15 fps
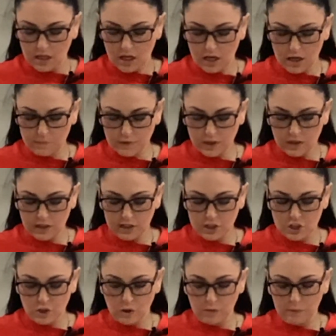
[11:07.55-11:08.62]
the client
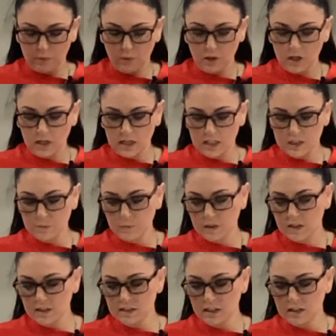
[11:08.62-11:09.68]
showing report is
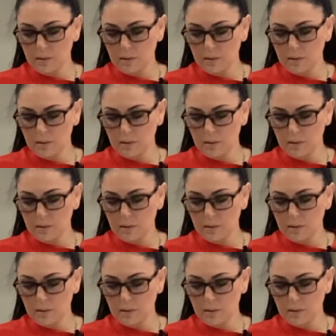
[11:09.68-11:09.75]
because at